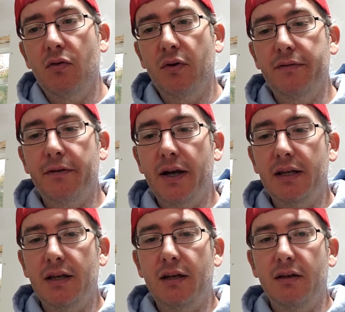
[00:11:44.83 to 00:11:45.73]
we
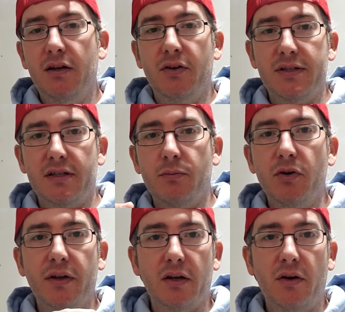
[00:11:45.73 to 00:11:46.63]
find that as they're
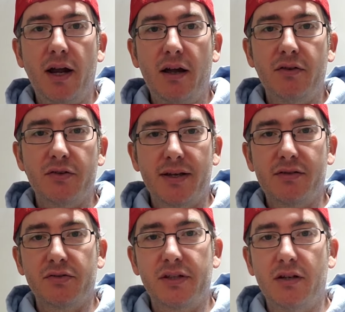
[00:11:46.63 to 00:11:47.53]
moving around, those
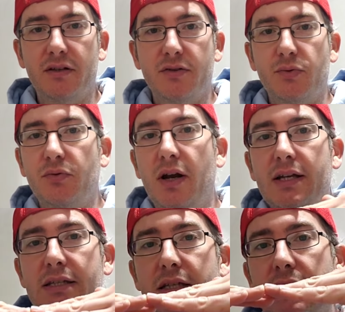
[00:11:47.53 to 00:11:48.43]
exoskeletons will
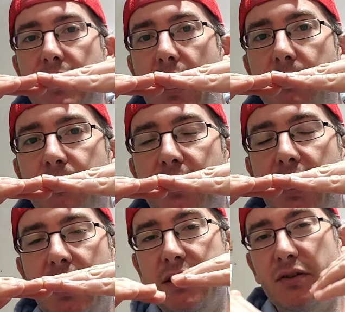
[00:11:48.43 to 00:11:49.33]
rise to the top.
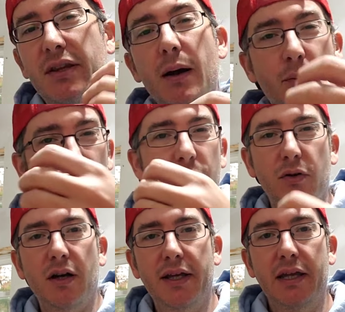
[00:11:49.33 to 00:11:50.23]
And so at that point,
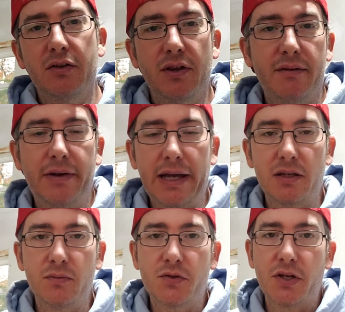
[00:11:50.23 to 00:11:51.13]
we'll again do that
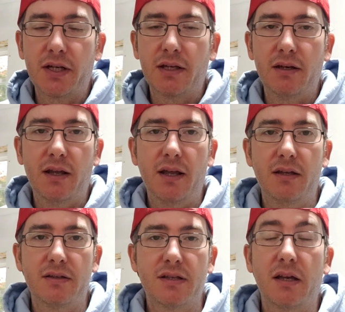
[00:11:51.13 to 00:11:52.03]
vacuum trick
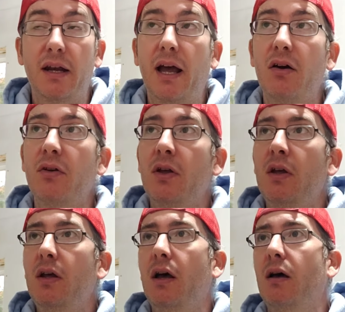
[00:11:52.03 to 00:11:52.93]
and suck it out.
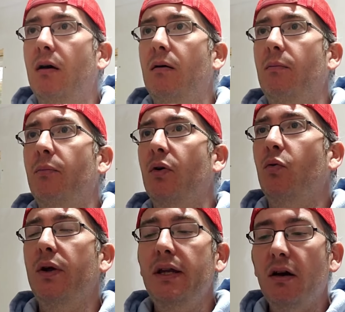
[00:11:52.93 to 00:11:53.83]

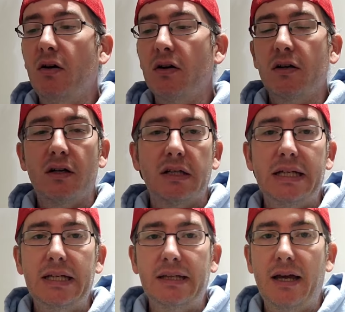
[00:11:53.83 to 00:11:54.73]
But we aren't
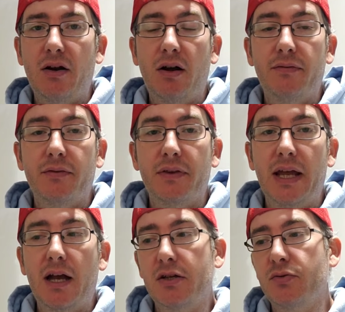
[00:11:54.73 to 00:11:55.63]
cleaning that off of the
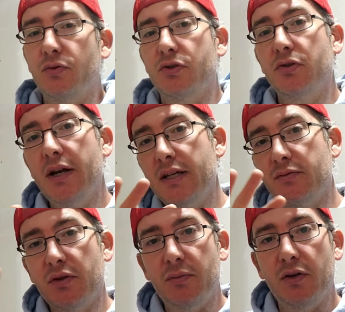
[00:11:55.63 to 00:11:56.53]
actual trays
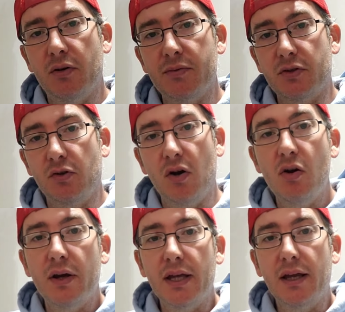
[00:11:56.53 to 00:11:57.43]
where the mealworms are
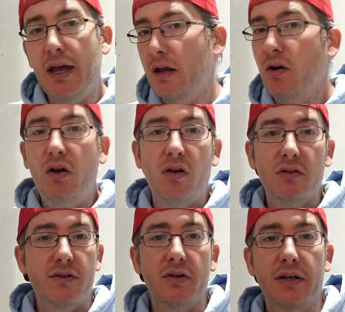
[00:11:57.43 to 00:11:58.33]
growing at
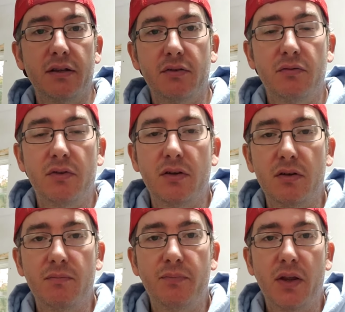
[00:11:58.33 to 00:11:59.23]
all during
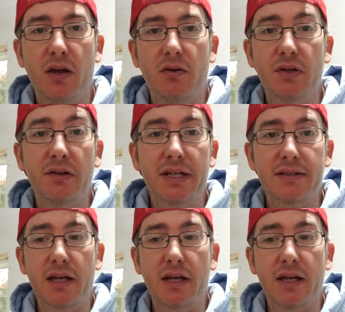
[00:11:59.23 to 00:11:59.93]
the rearing